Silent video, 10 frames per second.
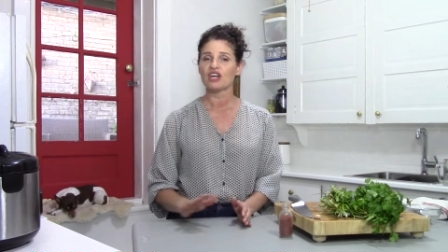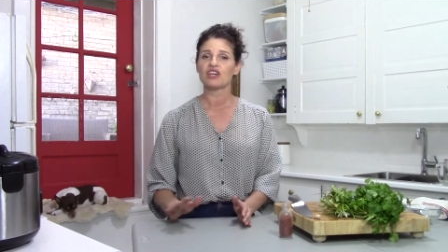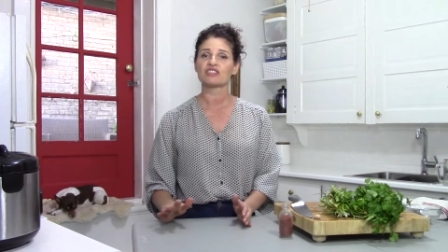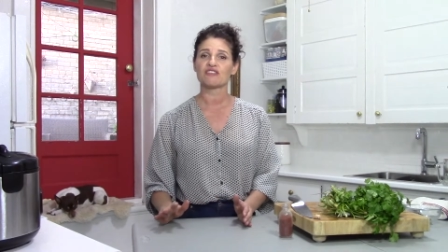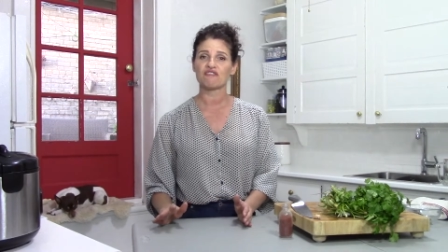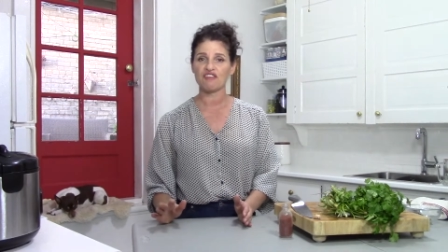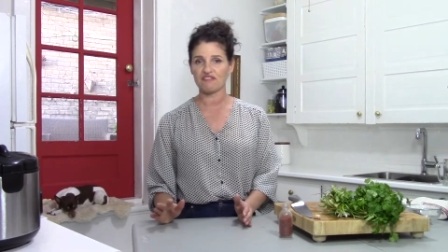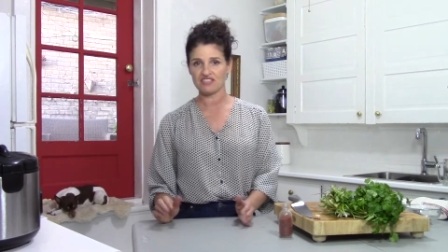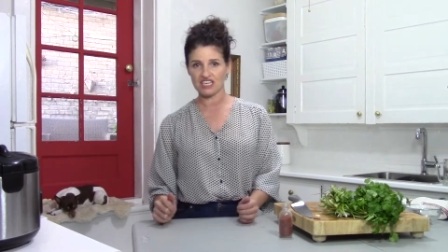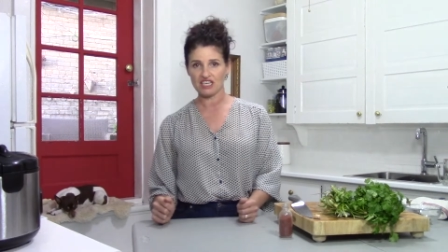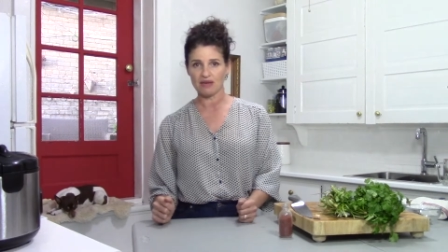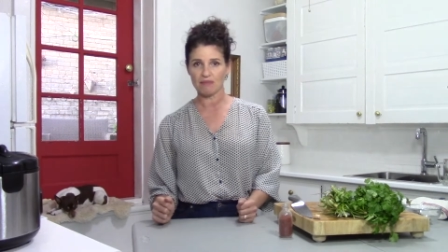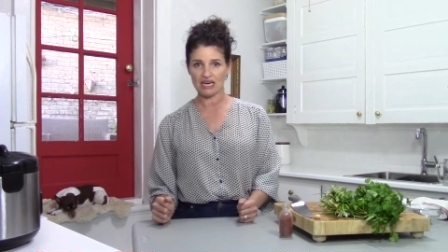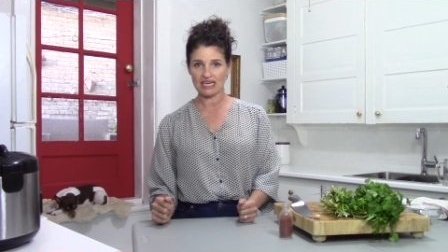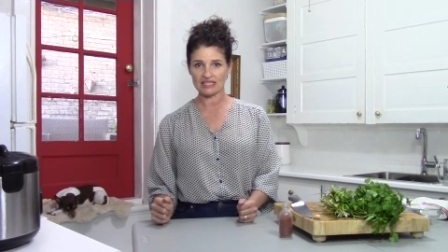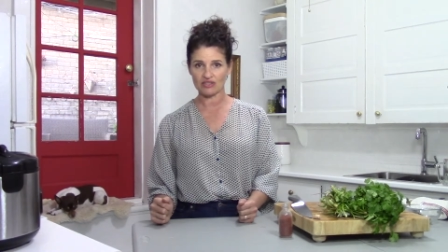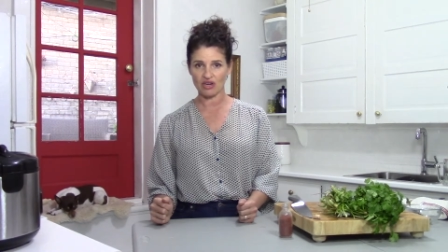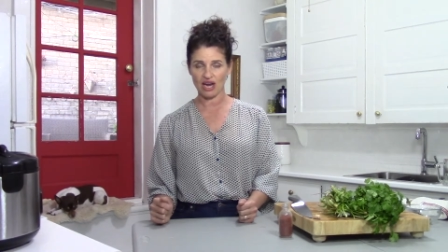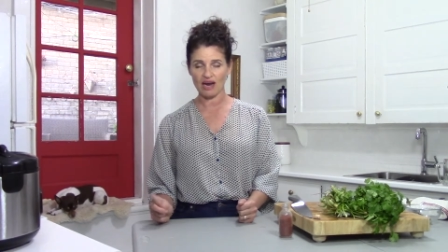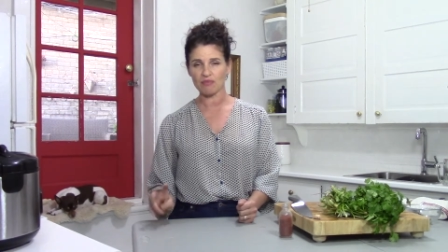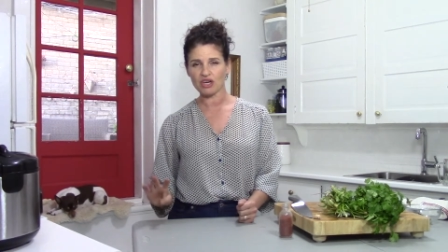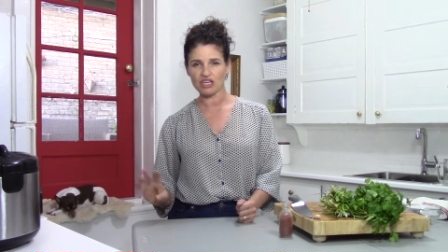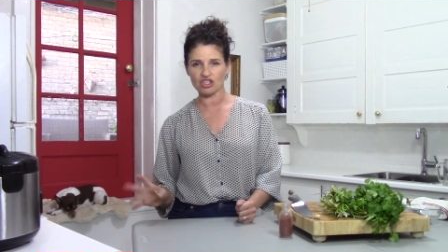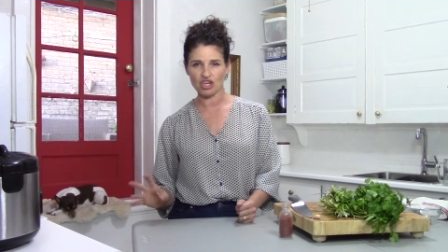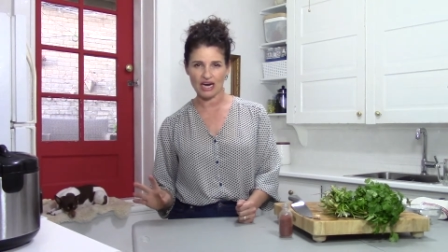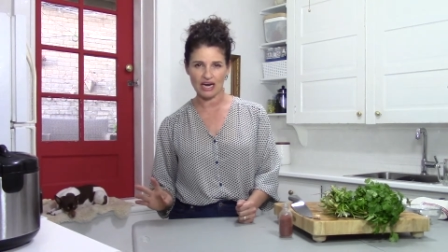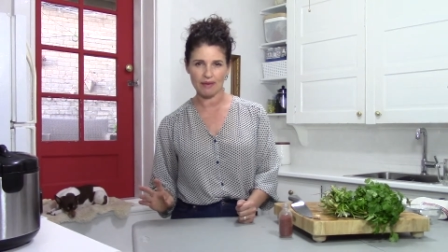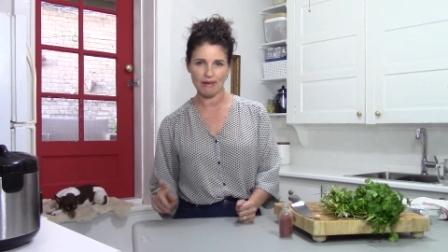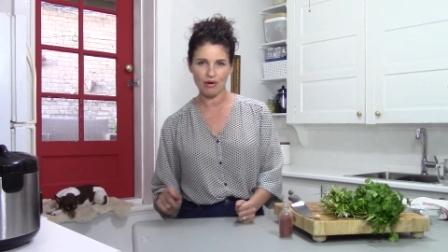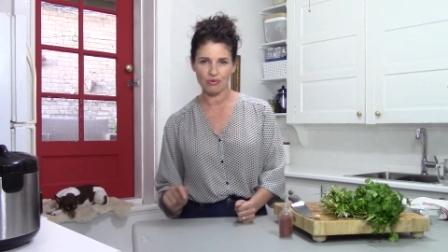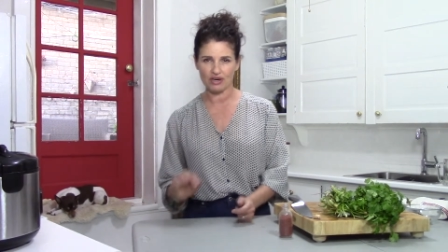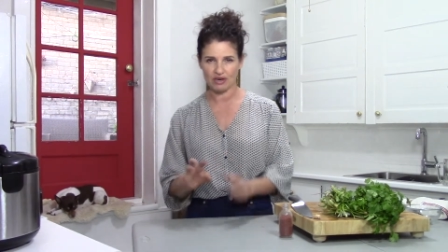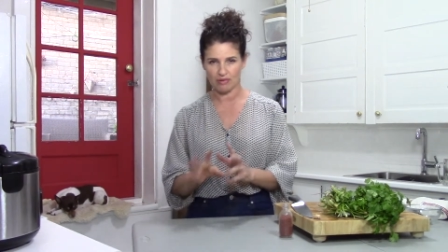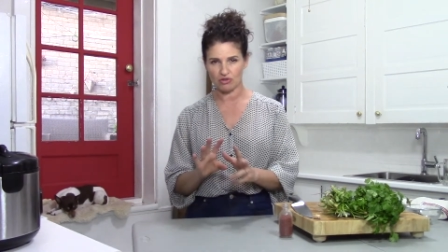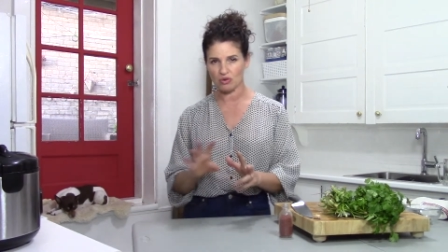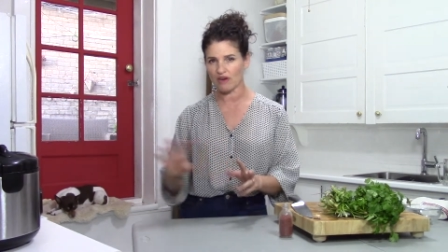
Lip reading: to 15 minutes. Okay, I'm gonna check it in about 12